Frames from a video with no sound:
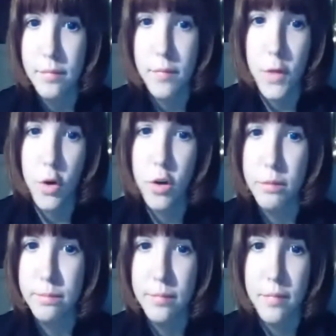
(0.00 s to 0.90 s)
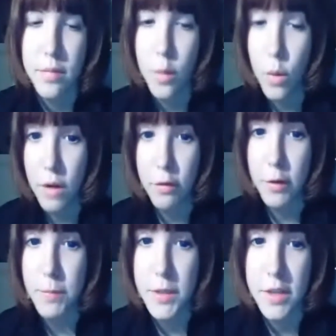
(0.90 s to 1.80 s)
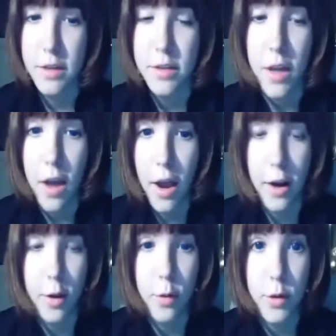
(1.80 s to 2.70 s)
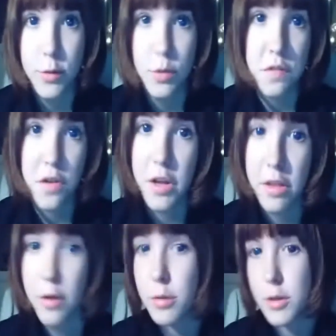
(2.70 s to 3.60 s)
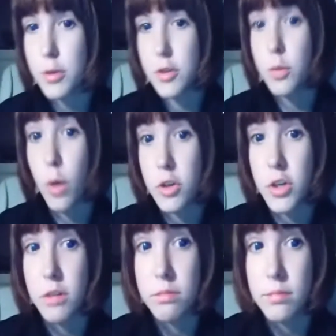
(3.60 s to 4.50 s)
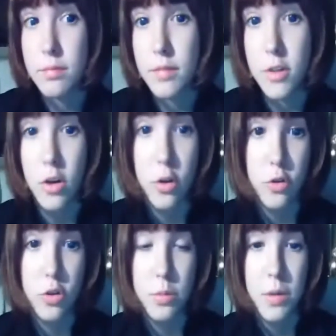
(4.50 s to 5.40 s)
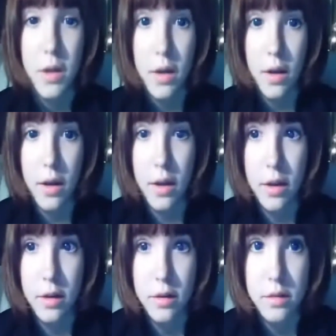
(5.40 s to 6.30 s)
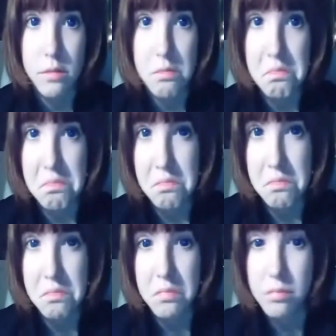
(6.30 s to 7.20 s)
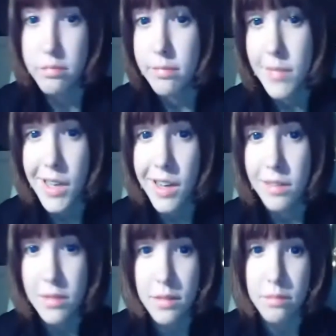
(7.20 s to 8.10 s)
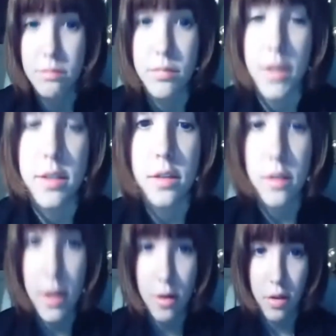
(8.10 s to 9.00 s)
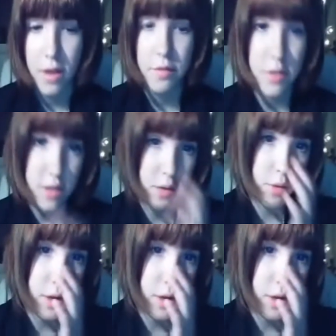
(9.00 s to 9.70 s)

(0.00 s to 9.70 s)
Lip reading: Kun, whatever he says. I don't know, it's really funny though, so you should watch it. It's on YouTube. And, yeah, that's like all I have to say right